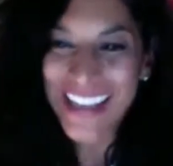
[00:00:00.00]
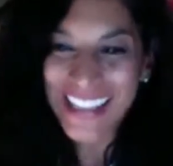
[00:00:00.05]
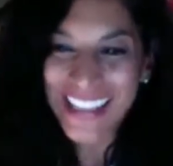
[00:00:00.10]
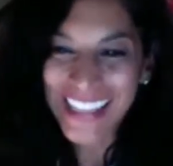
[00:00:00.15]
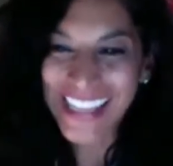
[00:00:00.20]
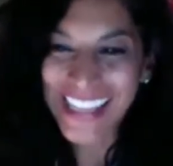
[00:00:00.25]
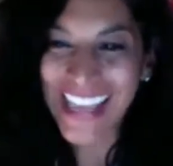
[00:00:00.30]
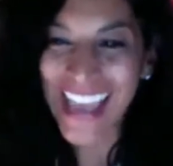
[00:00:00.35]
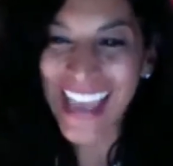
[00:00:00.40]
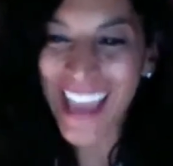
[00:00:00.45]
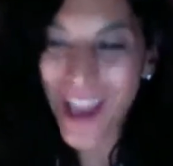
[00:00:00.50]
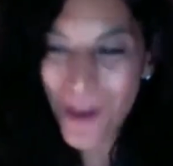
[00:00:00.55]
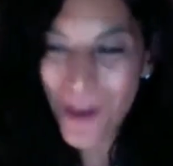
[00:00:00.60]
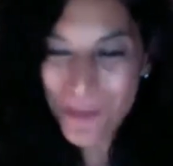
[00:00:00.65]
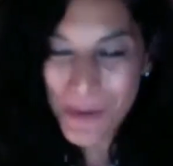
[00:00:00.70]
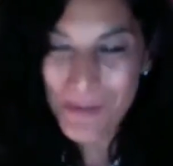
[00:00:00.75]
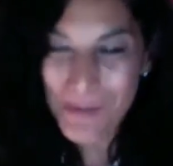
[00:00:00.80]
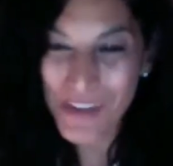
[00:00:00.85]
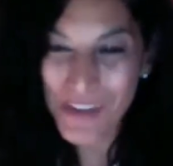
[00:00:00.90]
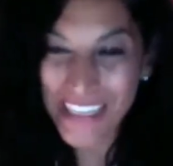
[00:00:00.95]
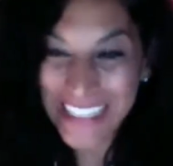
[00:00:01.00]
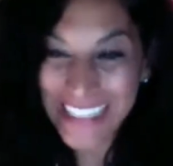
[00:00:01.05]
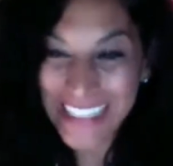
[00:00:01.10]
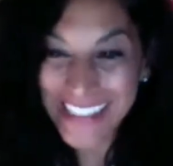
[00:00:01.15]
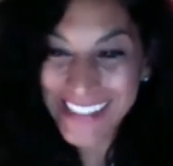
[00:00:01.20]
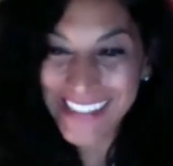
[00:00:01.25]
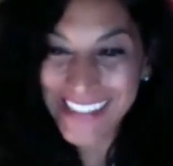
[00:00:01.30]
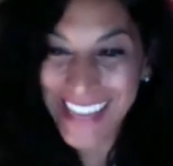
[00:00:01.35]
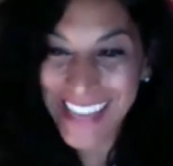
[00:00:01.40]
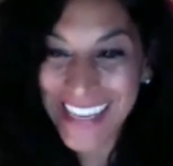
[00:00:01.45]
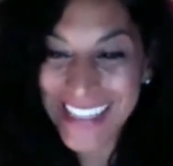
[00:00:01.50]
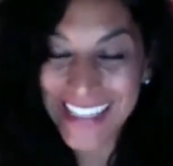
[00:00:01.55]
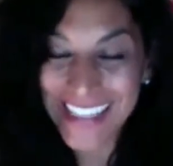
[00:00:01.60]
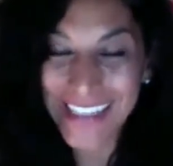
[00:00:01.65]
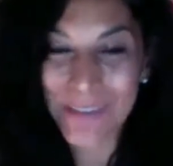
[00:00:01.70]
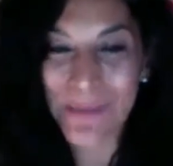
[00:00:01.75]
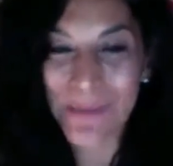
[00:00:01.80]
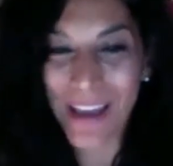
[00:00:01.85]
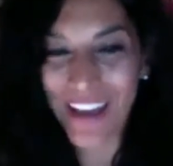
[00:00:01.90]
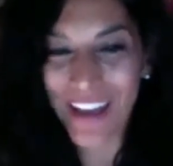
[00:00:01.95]
Like, I help people get excited
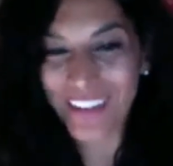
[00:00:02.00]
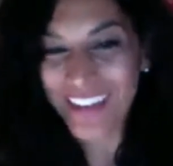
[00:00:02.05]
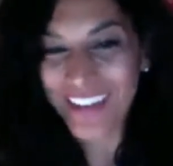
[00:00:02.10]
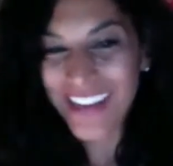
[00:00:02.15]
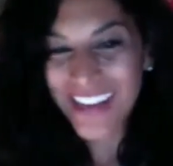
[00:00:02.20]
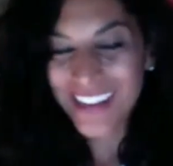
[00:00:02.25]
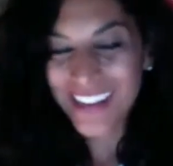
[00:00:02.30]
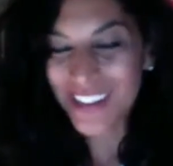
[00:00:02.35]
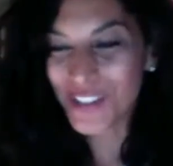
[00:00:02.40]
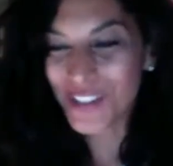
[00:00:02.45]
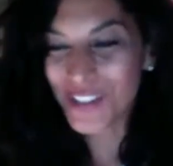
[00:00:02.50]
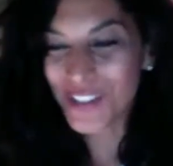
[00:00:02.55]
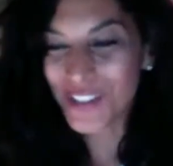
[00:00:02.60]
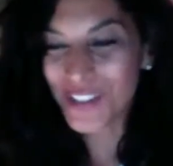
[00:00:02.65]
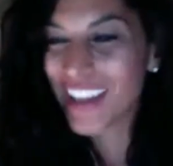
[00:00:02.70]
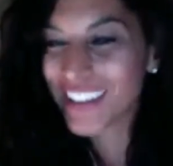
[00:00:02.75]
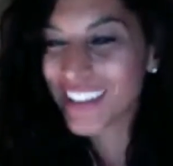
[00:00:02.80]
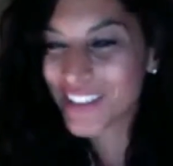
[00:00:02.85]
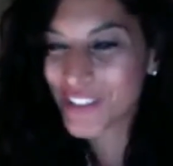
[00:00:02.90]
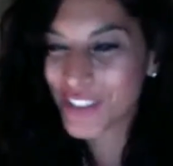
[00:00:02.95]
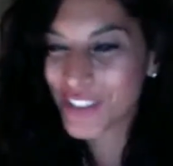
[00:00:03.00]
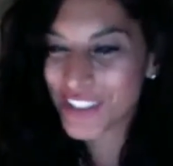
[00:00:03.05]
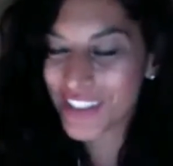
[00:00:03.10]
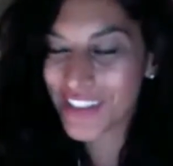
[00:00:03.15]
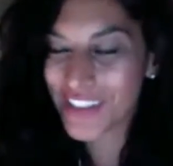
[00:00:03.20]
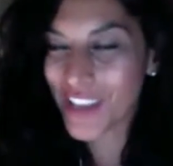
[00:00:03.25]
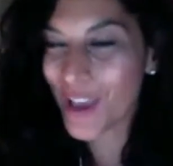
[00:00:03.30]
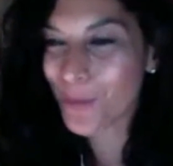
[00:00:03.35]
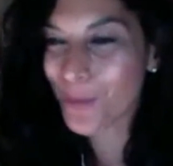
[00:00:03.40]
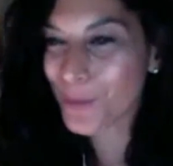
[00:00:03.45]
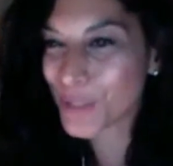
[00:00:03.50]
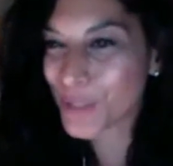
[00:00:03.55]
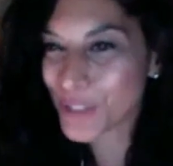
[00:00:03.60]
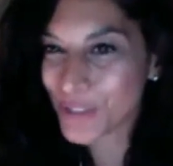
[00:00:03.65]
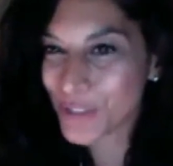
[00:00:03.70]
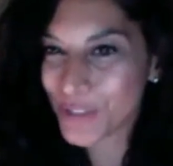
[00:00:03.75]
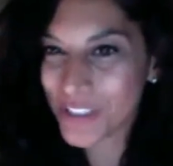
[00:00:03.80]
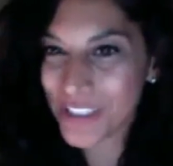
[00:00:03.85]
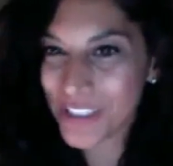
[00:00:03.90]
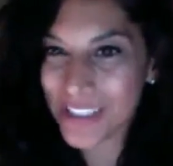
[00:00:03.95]
about the challenges and the
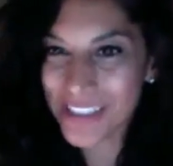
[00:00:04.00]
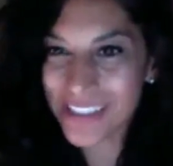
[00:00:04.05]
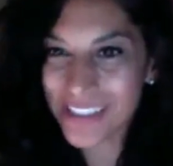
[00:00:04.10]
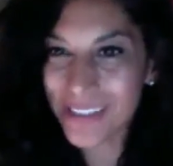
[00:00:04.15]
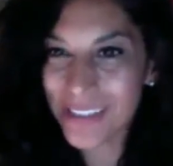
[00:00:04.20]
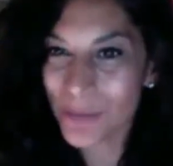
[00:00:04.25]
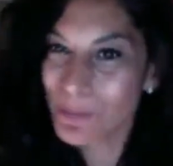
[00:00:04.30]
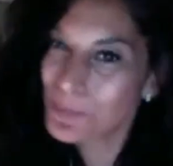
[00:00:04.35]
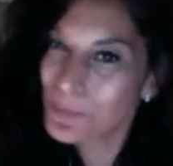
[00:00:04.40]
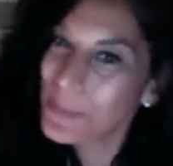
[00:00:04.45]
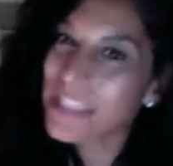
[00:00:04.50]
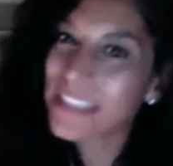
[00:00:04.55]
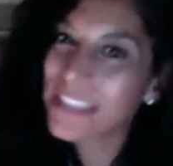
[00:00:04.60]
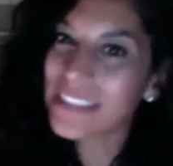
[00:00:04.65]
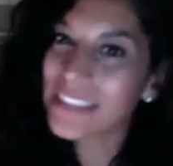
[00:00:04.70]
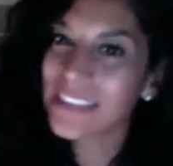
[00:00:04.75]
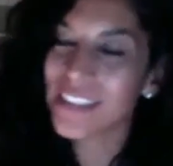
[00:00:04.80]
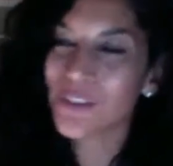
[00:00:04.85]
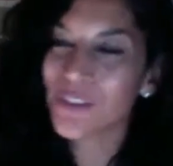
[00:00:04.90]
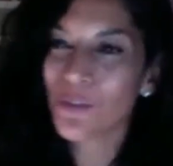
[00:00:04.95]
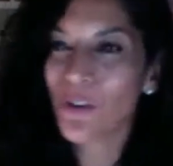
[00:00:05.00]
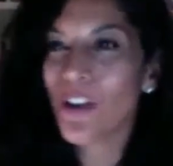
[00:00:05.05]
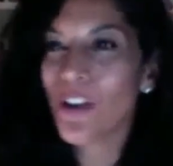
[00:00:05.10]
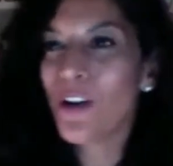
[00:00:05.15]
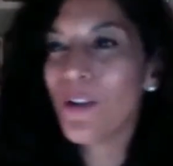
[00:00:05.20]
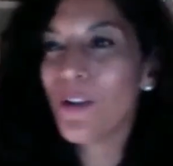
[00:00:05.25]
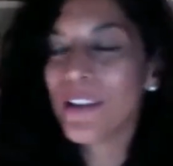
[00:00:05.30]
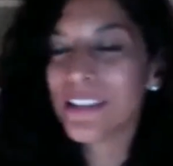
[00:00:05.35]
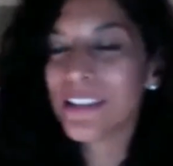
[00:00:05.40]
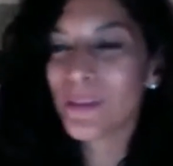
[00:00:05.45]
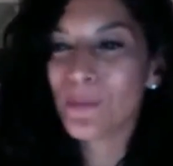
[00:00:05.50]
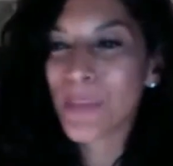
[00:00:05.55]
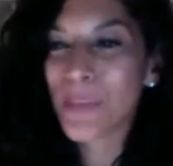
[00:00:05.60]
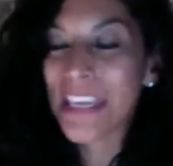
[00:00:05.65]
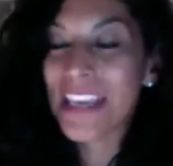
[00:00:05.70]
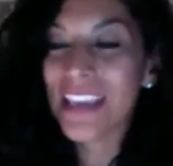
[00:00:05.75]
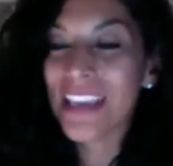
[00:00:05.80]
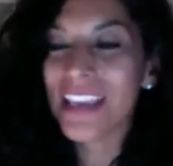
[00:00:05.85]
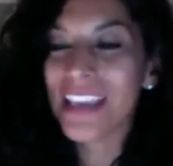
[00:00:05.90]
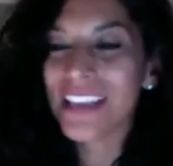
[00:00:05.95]
opportunities to build and grow as a
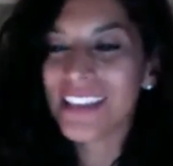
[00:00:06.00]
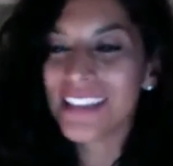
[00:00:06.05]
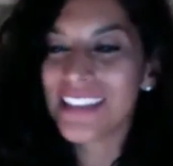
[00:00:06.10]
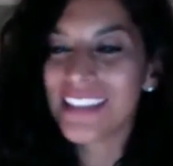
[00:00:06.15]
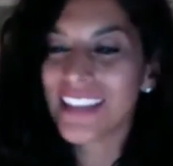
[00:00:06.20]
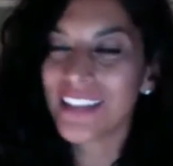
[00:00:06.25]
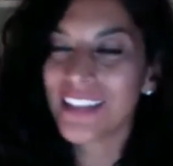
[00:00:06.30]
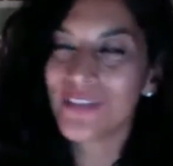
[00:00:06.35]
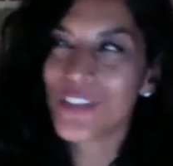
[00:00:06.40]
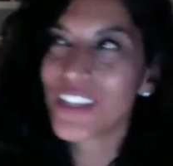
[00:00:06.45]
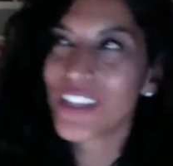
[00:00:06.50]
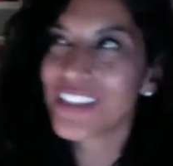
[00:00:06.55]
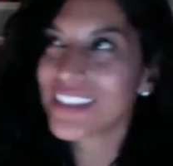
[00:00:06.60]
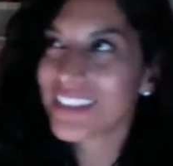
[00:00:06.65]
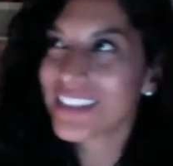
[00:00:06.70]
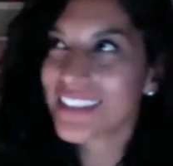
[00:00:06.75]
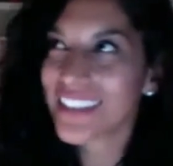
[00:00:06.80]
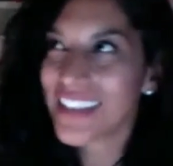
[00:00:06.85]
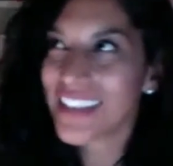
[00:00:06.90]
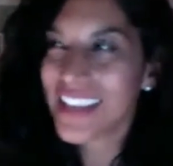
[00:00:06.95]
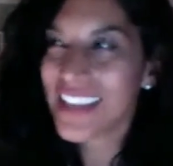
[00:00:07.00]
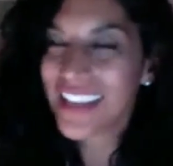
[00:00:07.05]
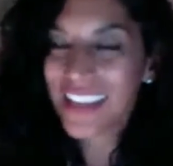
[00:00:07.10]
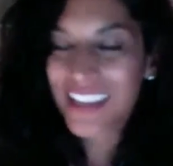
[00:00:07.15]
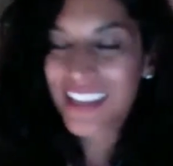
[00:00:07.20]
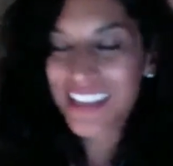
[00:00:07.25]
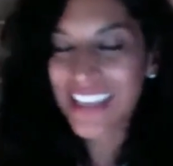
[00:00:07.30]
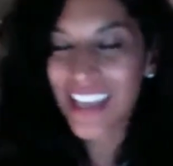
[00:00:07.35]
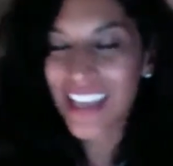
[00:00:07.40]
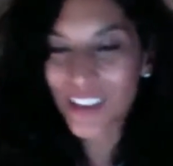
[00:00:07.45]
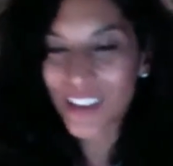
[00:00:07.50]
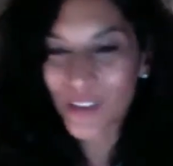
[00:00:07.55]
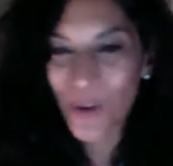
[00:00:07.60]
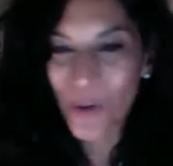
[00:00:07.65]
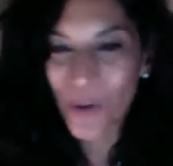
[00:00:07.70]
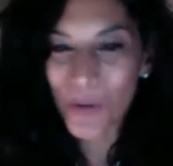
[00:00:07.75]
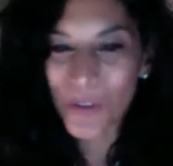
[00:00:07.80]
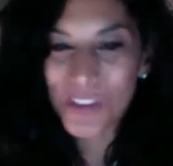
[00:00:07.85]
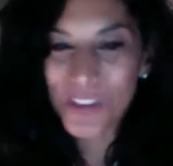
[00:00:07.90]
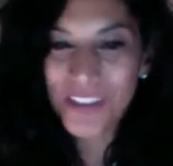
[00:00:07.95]
being instead of just get
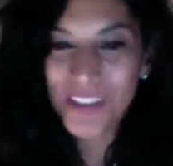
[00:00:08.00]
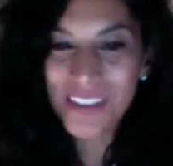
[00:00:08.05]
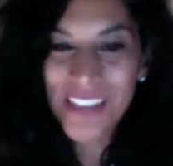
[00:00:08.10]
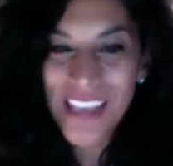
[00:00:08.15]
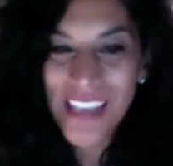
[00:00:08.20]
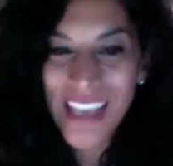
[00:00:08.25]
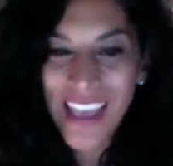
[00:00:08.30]
goals.